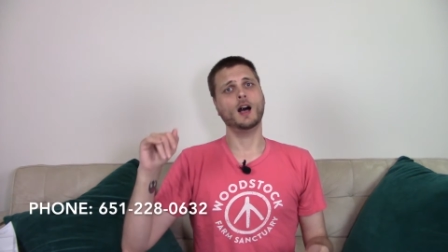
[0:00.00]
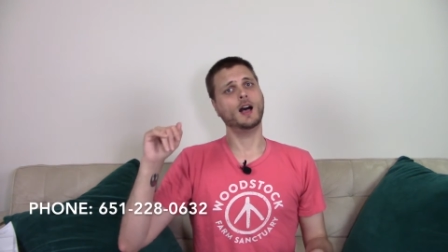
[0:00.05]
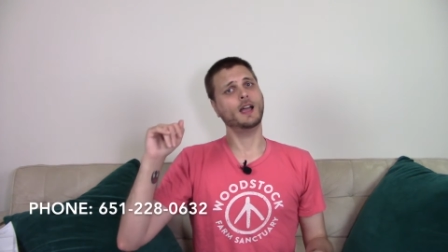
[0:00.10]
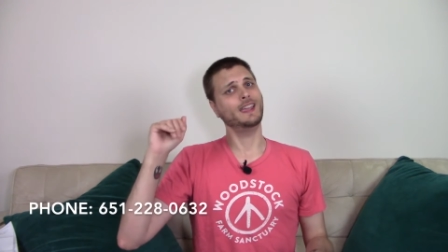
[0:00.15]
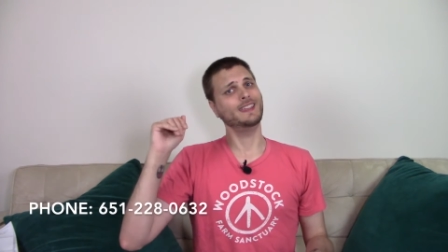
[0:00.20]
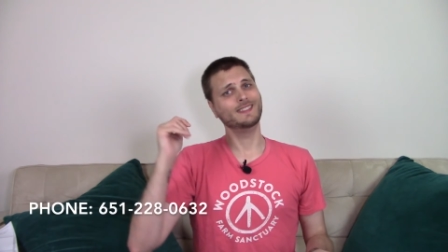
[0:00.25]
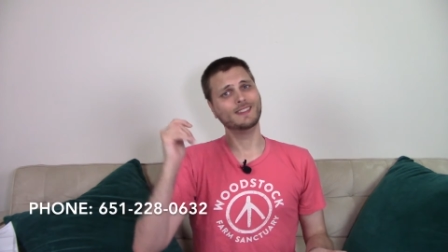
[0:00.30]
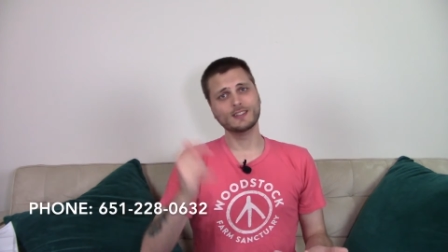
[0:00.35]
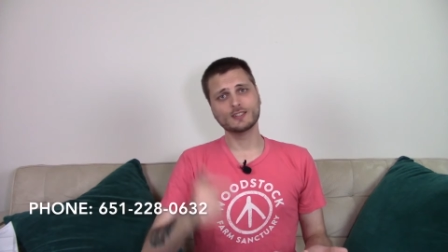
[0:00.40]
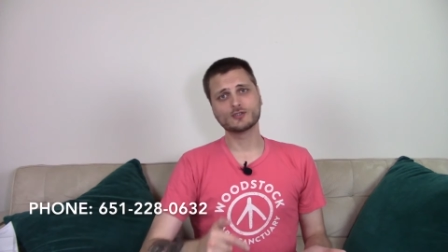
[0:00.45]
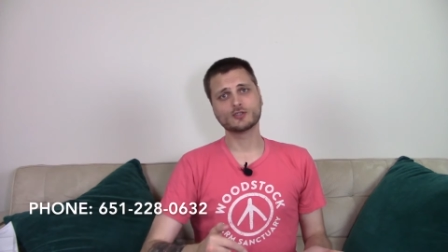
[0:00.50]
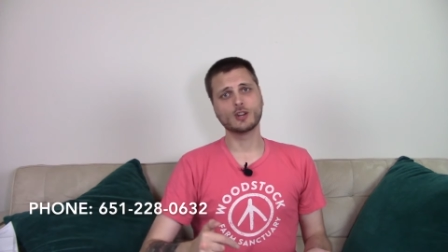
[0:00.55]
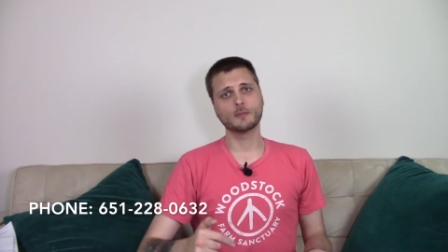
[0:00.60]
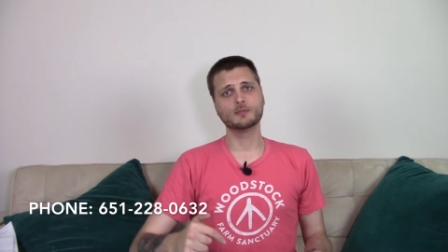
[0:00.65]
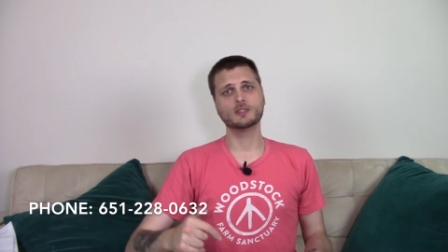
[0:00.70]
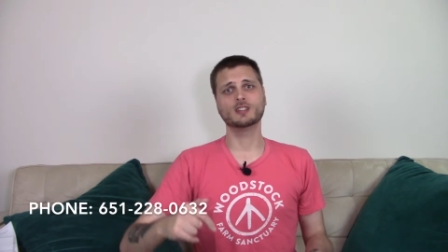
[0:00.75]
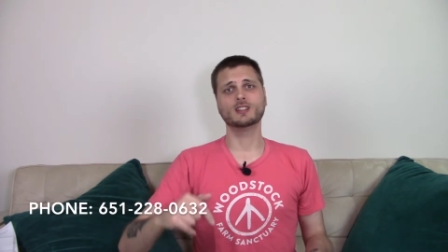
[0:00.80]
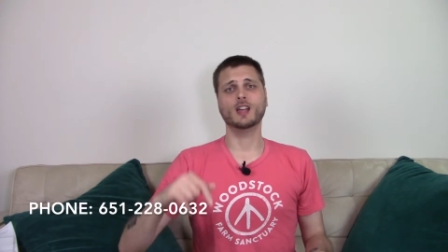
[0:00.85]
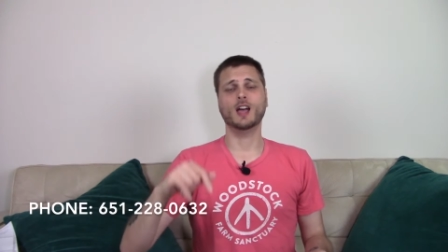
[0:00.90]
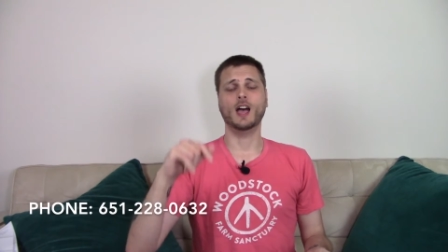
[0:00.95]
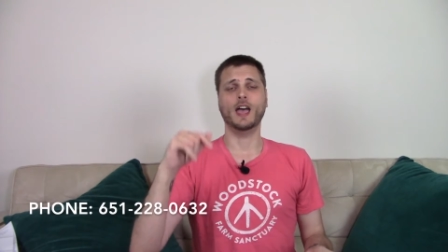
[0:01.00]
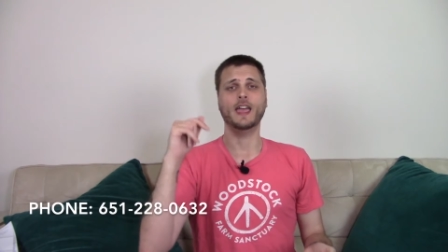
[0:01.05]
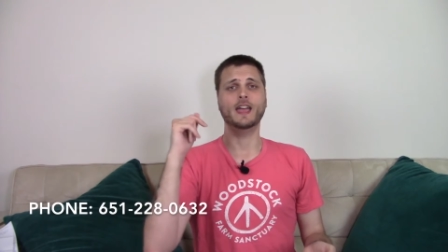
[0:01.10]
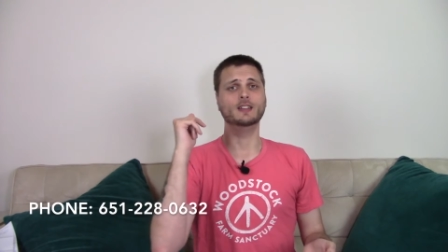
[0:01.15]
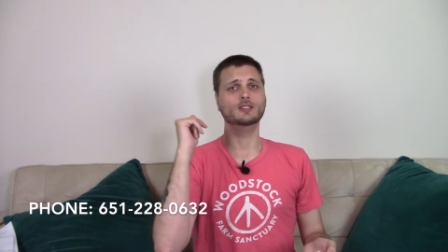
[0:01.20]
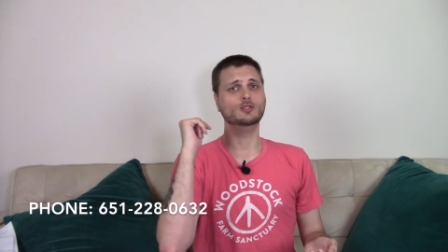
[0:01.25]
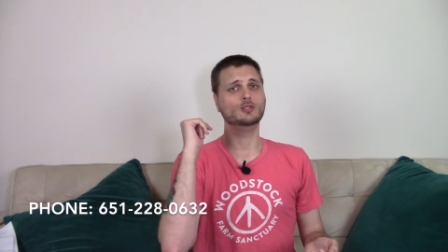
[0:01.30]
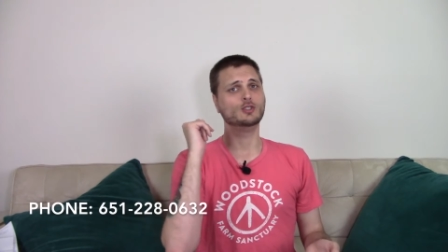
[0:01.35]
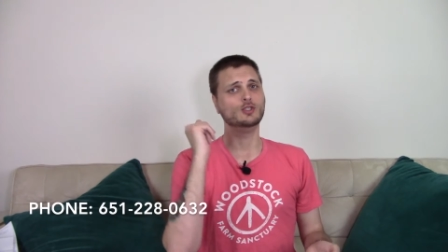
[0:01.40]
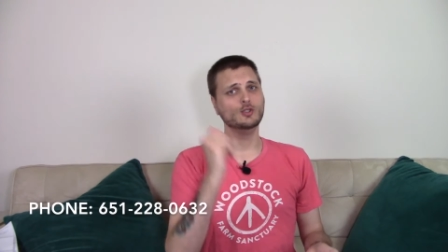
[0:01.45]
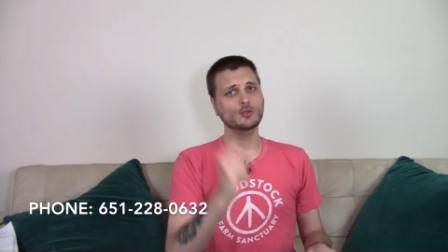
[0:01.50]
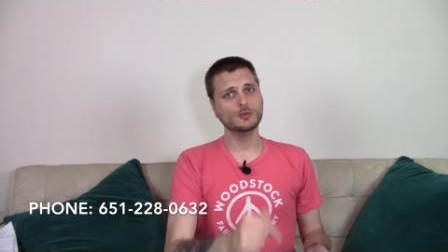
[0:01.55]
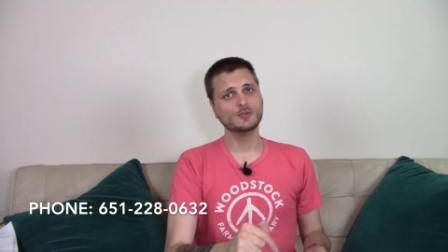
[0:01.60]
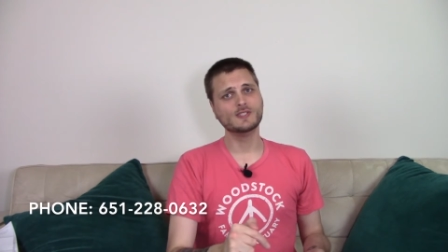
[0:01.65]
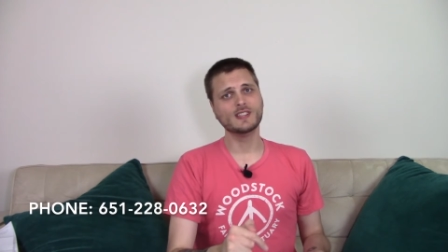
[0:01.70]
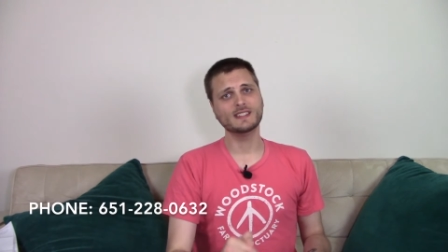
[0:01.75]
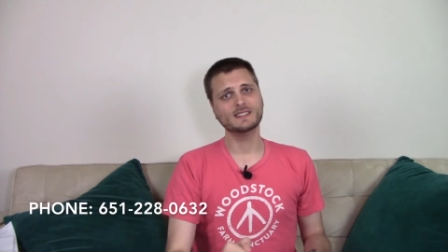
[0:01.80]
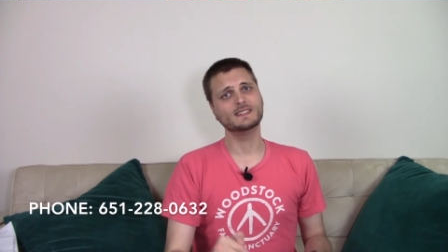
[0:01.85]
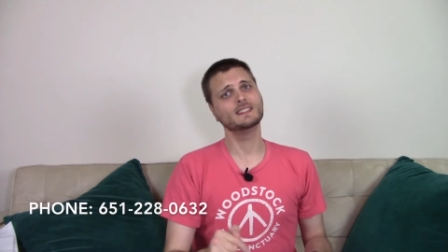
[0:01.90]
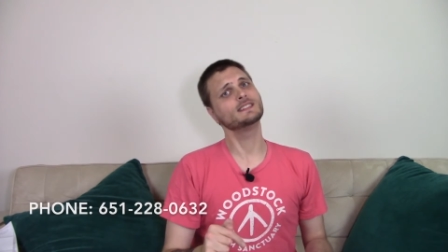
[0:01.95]
in the description, and you can use
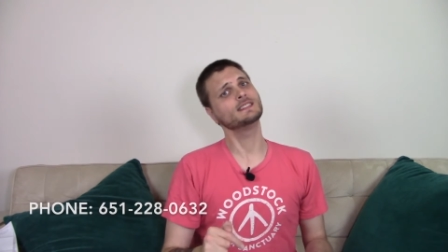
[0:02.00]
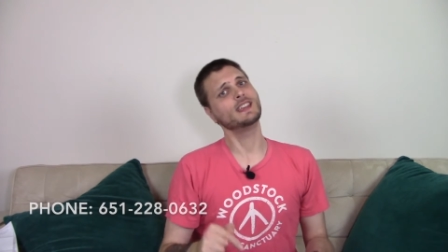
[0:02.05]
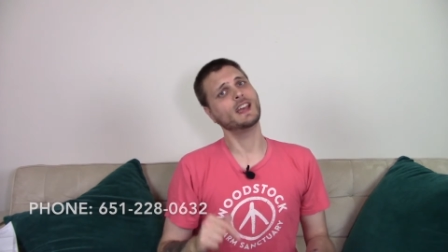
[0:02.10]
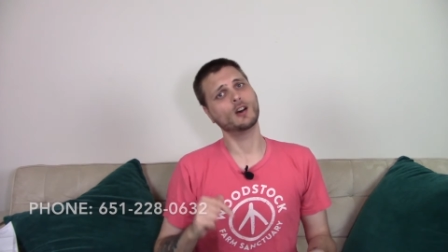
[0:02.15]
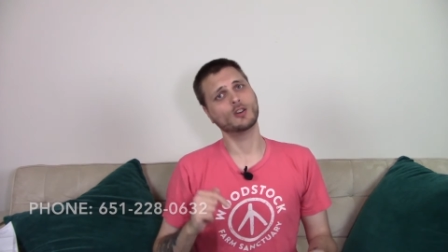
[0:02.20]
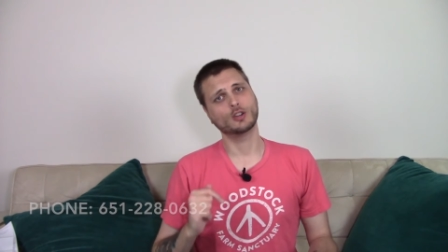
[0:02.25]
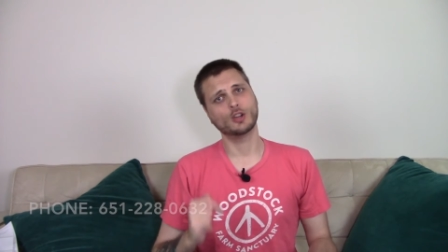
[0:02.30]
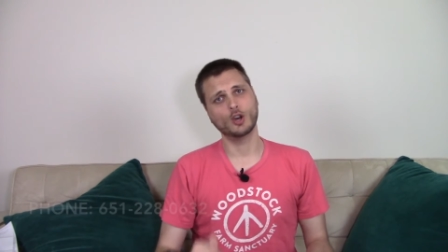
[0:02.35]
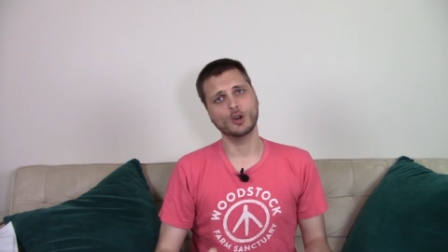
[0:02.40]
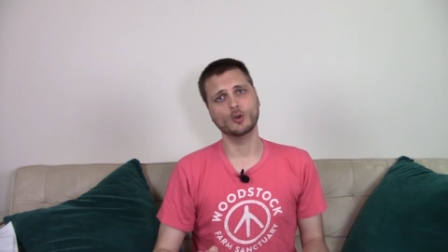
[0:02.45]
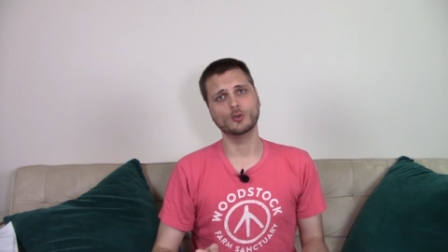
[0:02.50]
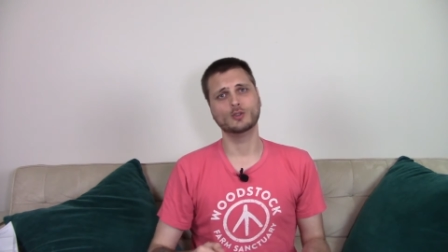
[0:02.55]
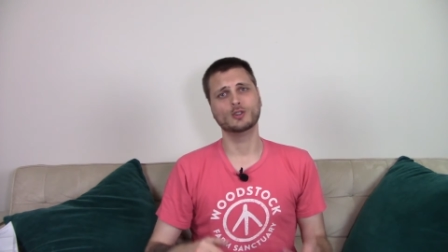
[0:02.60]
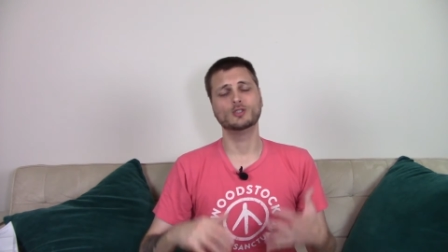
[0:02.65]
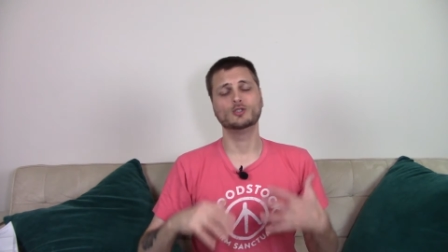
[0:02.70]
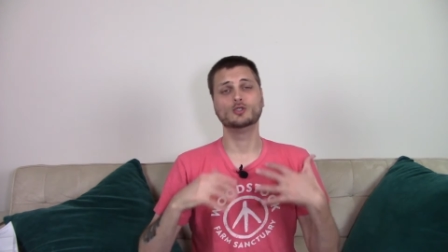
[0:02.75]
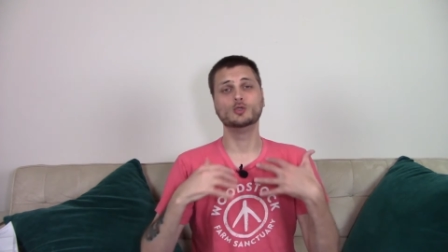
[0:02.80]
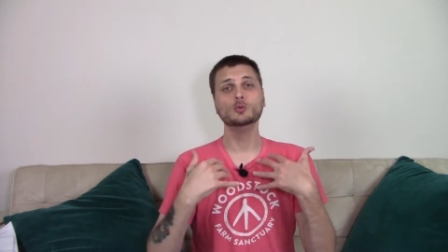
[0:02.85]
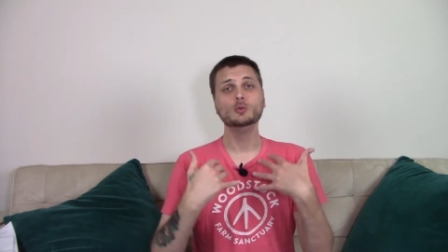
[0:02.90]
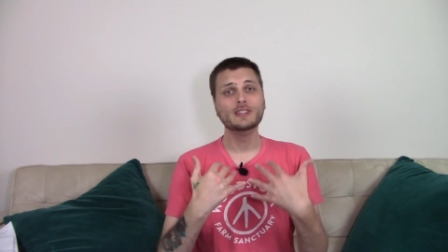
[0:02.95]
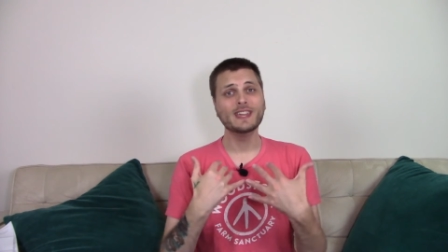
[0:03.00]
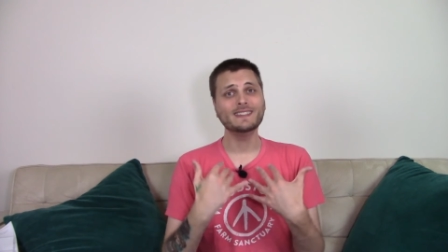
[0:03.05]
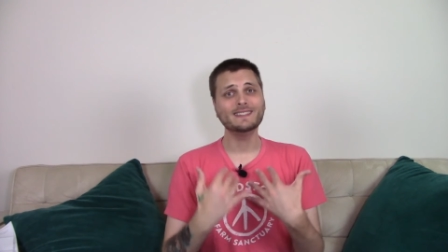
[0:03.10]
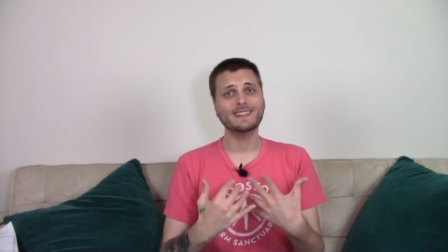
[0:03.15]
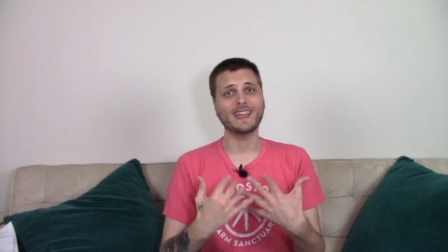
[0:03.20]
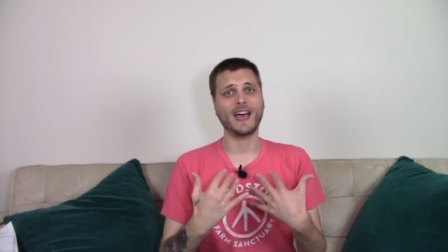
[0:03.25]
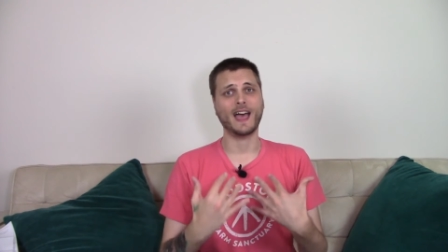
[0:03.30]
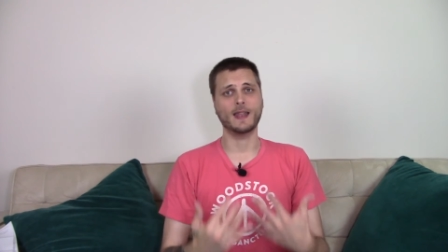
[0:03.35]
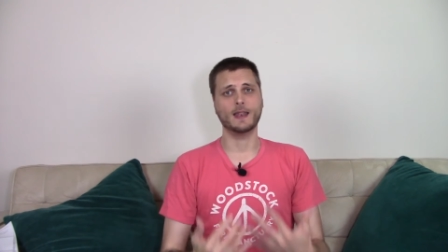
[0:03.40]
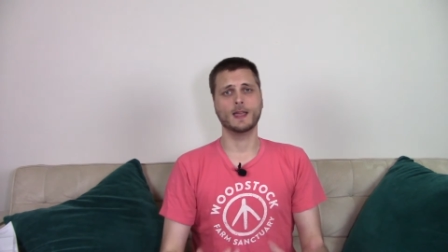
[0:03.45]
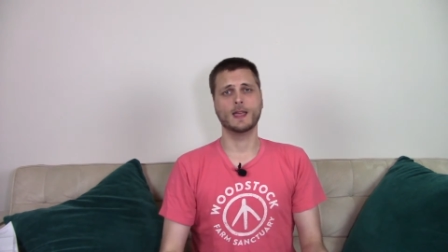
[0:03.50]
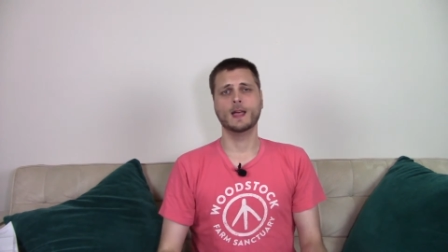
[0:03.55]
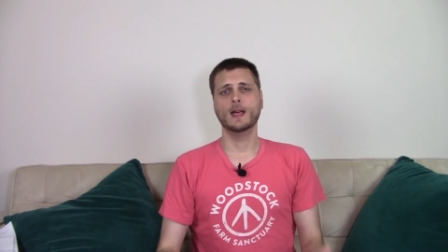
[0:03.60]
this discount code to get that.